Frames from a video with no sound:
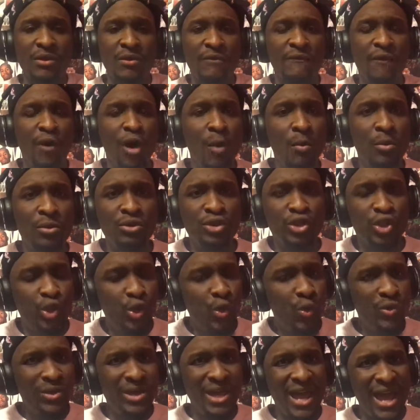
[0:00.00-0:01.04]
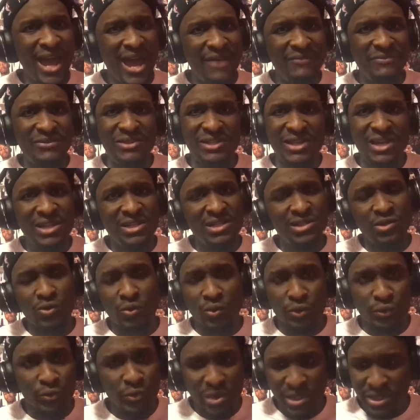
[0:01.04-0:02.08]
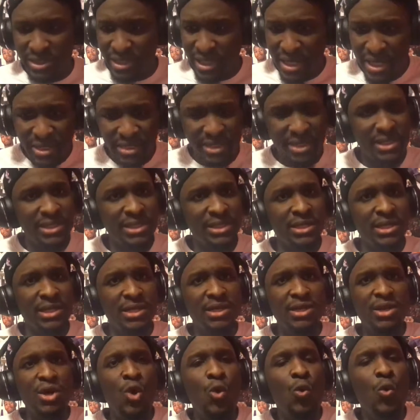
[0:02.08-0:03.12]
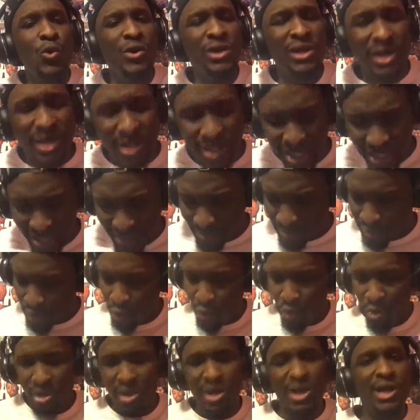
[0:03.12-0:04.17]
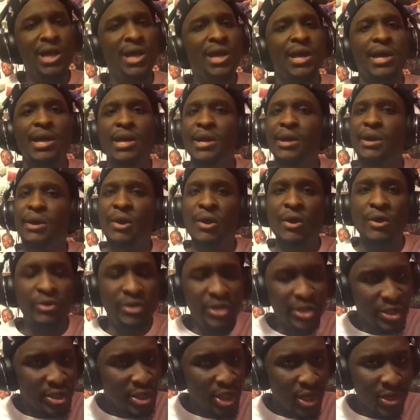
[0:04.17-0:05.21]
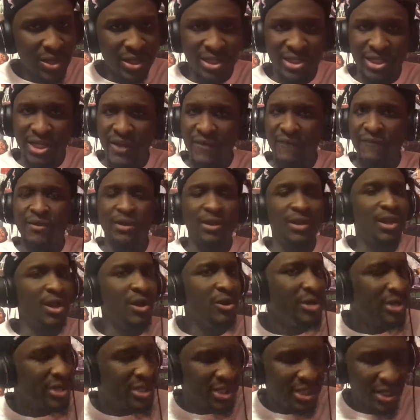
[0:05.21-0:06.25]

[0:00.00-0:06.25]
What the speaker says: for almost 2.5 seasons or 3 seasons with a clipboard, just learning stuff. And